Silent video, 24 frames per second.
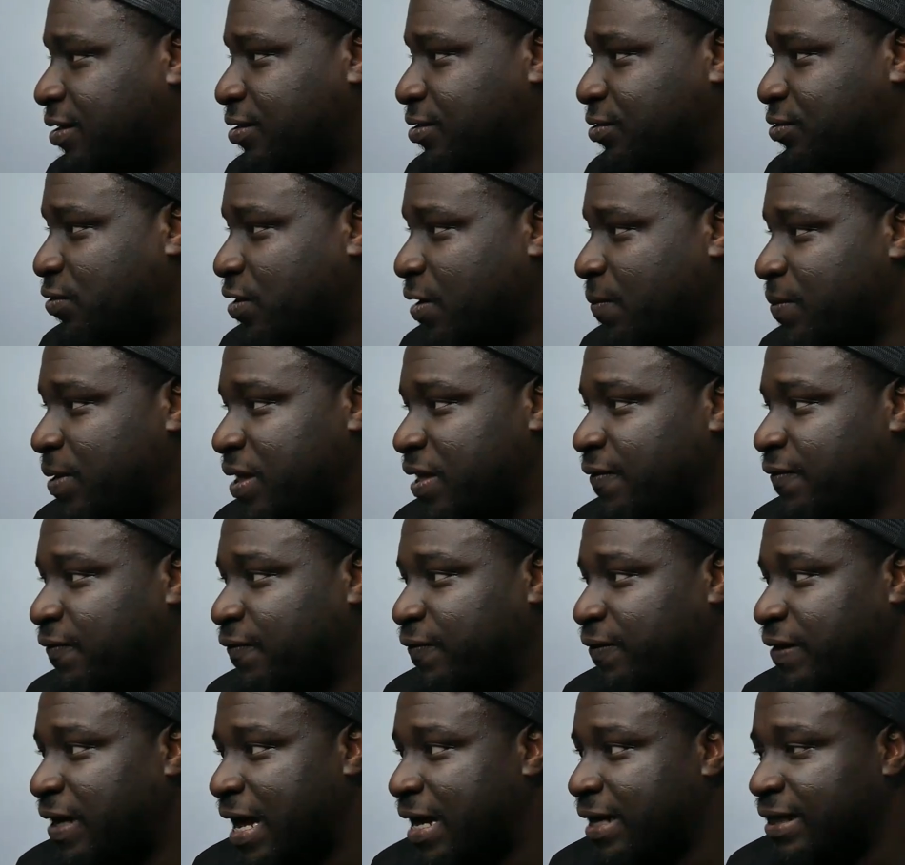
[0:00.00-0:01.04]
So I
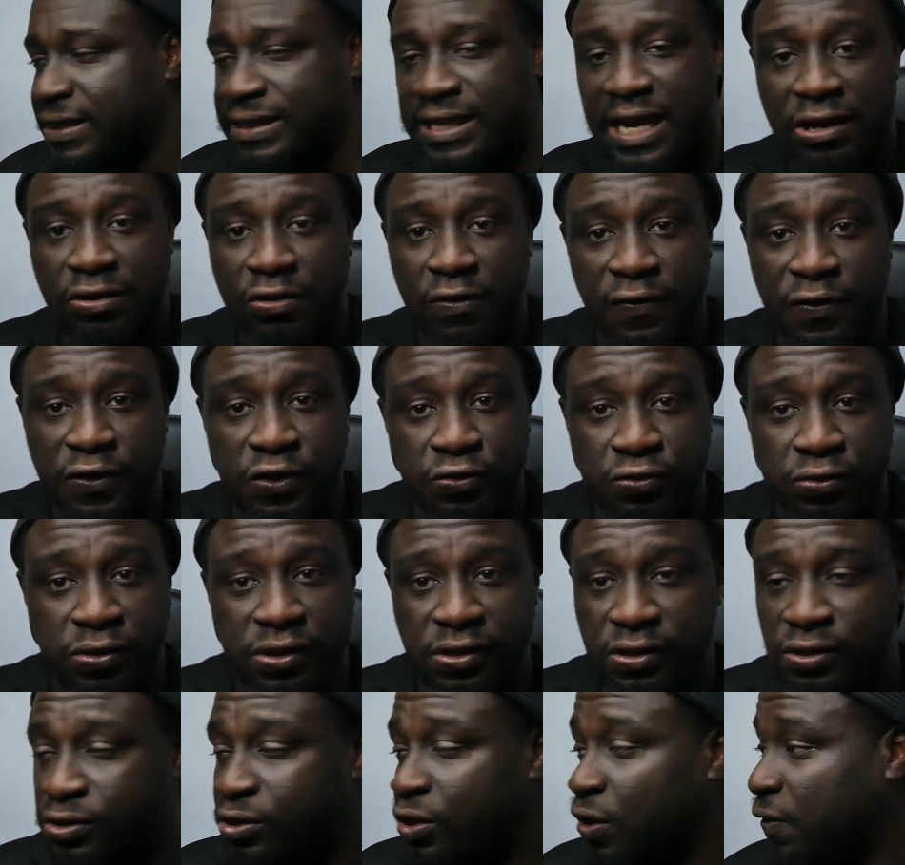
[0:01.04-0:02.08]
believe like it's kind of
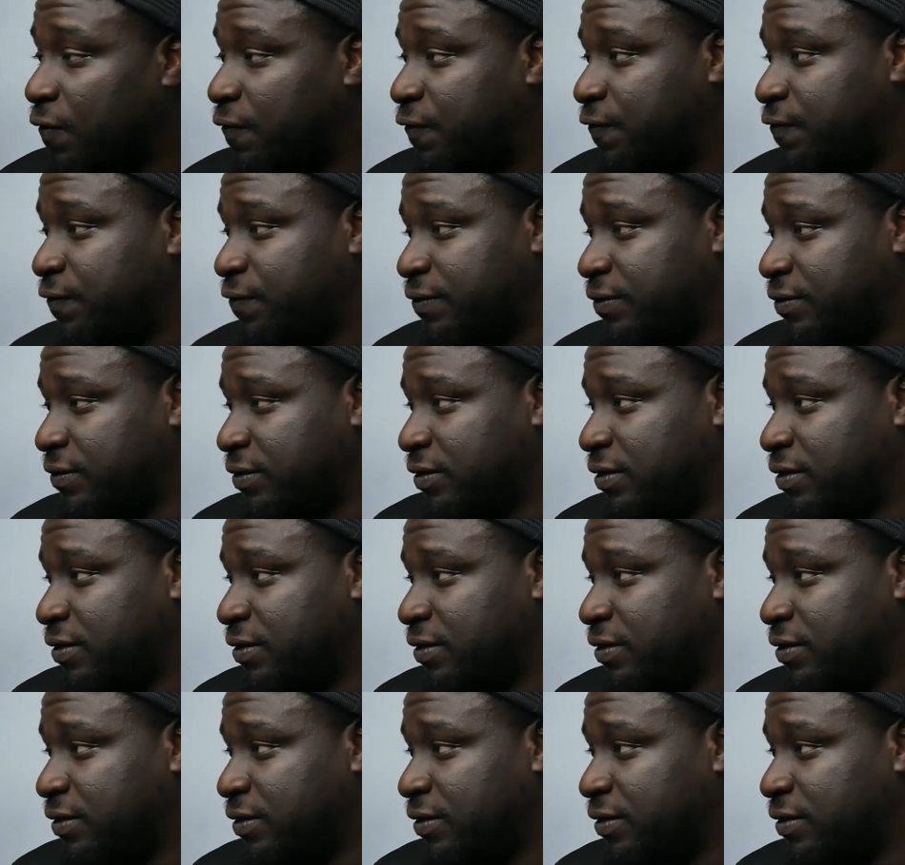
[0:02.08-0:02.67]
sushi stuff.